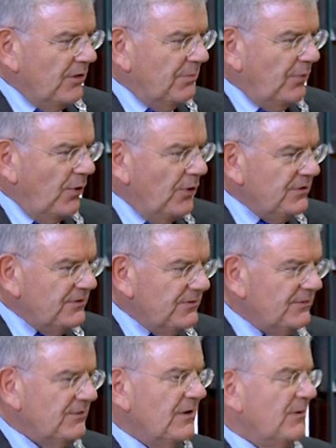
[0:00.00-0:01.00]

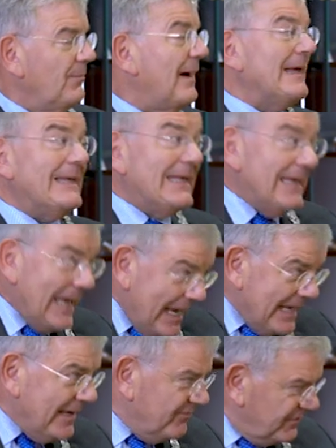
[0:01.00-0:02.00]
appointed by the
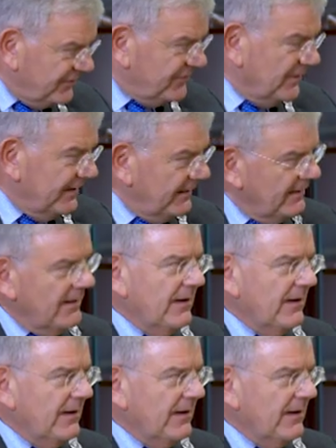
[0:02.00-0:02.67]
king officially,